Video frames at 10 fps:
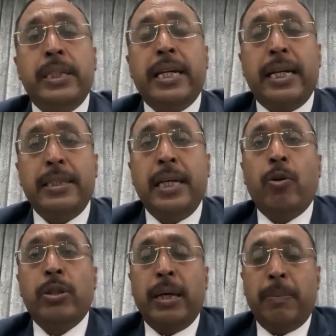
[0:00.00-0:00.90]
There is
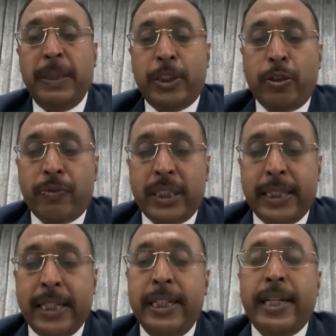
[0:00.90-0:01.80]
on the basis of
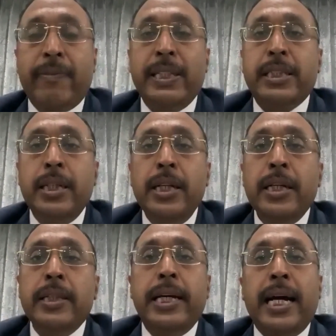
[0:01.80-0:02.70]
certain intervals, there